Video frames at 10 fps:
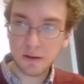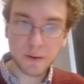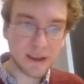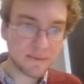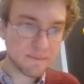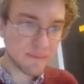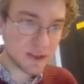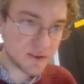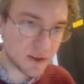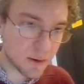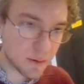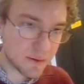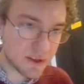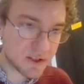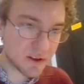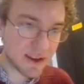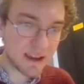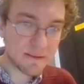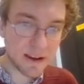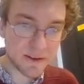Okay, so this is our
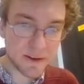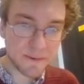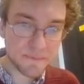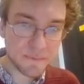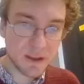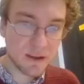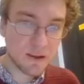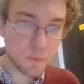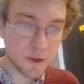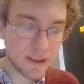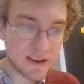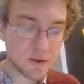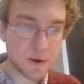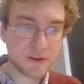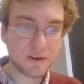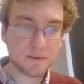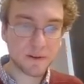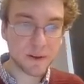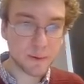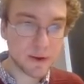gain factor. One last question
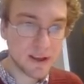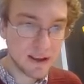for you.